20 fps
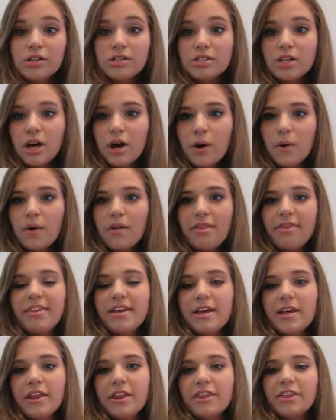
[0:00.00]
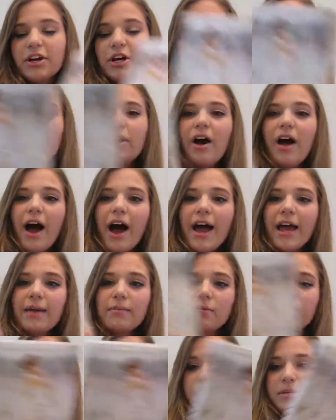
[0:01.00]
So the third book
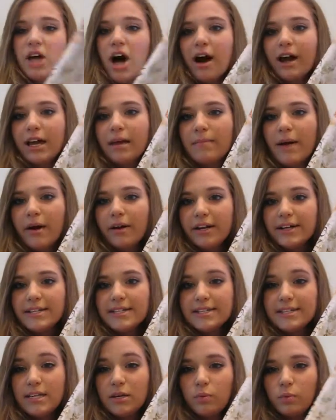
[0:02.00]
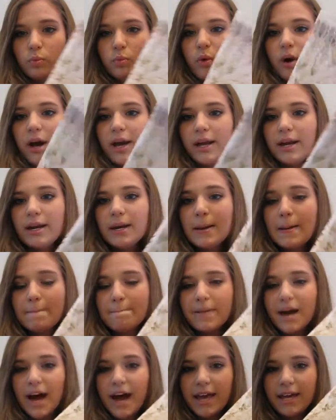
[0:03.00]
I'm going to talk about is The One
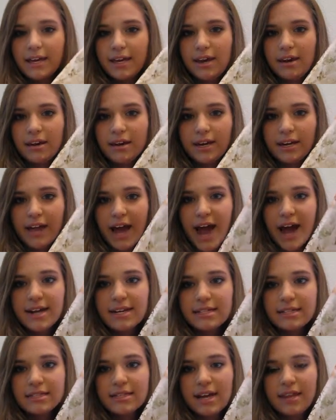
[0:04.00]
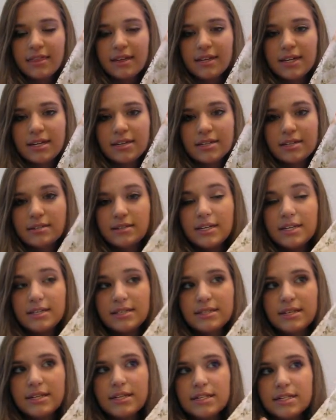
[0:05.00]
by Kira Cass, and
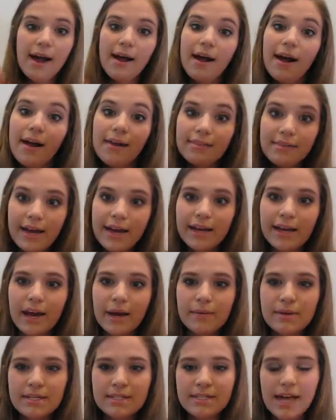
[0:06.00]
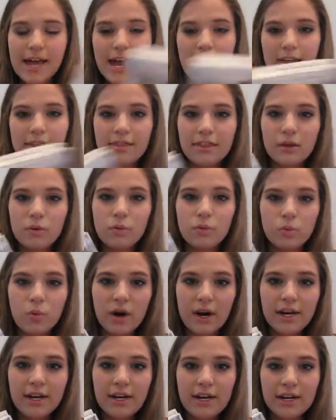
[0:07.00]
this is, like I was saying, The
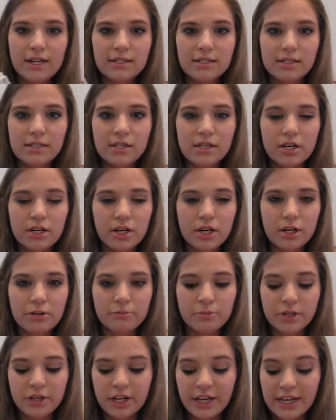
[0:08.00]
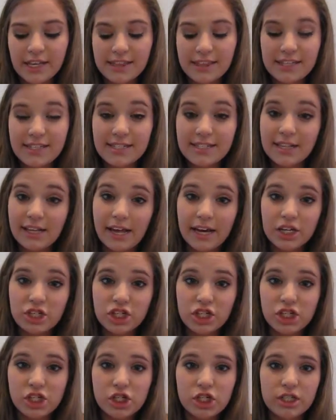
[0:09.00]
One is the third book in the
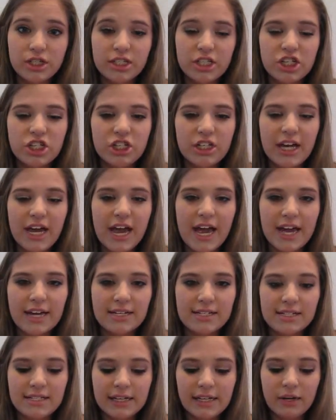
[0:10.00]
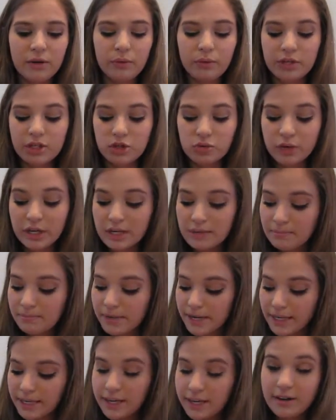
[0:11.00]
Selection trilogy, and it was written
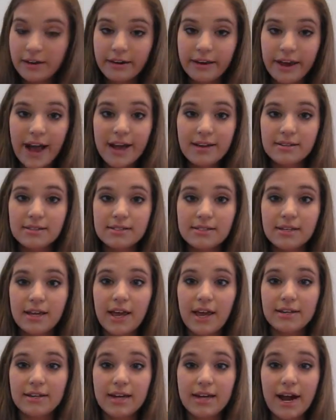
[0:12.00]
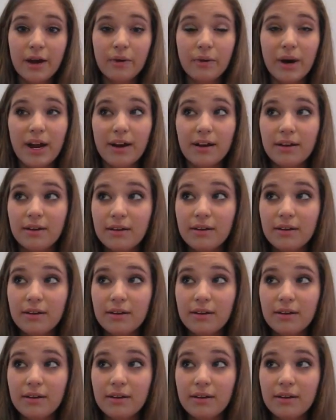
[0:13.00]
by Kira Cass. I read